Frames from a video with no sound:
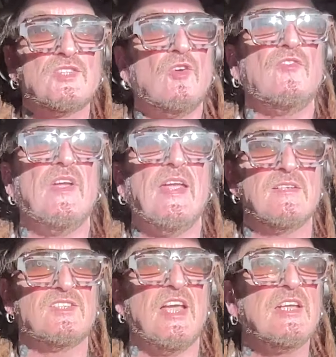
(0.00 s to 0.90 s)
stuff
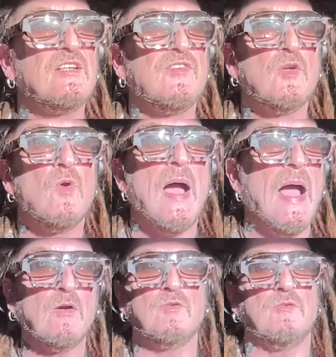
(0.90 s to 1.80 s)
inside of you
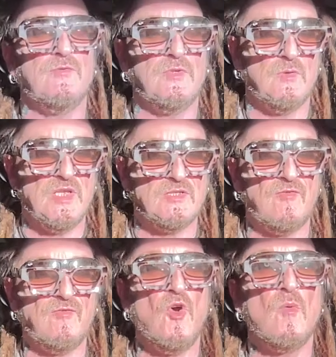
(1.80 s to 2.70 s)
out of you.
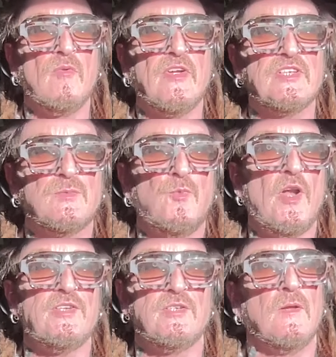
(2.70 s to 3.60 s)
It's a form of
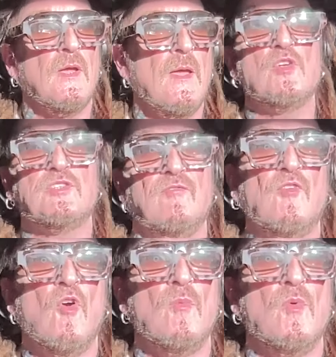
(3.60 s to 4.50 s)
expression first
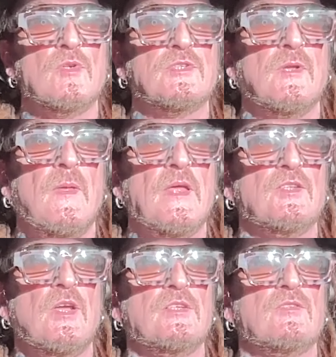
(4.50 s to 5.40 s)
and foremost. It's